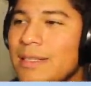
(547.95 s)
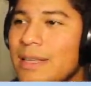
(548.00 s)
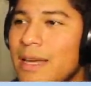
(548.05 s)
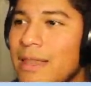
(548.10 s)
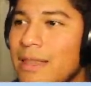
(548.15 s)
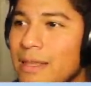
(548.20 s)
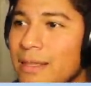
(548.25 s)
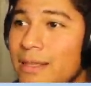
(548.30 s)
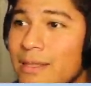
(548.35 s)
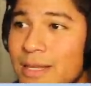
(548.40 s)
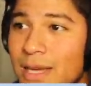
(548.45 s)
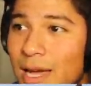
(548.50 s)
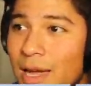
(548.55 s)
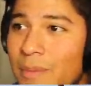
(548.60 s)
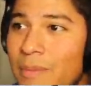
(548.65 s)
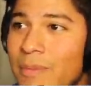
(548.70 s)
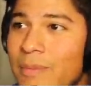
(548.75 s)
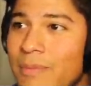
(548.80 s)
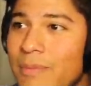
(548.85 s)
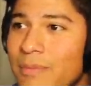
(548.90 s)
I think the
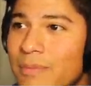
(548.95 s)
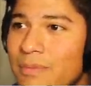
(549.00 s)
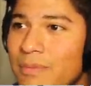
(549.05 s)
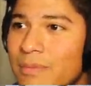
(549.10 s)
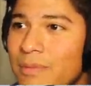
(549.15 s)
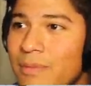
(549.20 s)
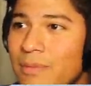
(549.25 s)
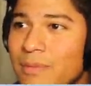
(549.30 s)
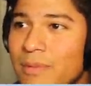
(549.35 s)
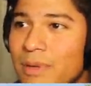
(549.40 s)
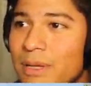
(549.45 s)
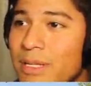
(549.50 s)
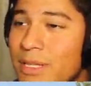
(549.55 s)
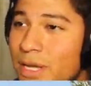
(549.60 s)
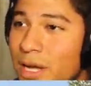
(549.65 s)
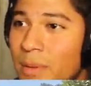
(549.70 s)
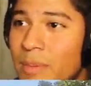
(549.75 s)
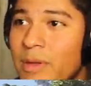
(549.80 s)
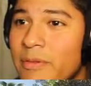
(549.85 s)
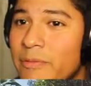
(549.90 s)
time is
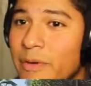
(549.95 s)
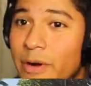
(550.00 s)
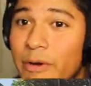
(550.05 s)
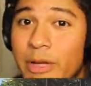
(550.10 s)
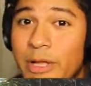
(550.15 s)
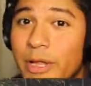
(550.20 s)
coming very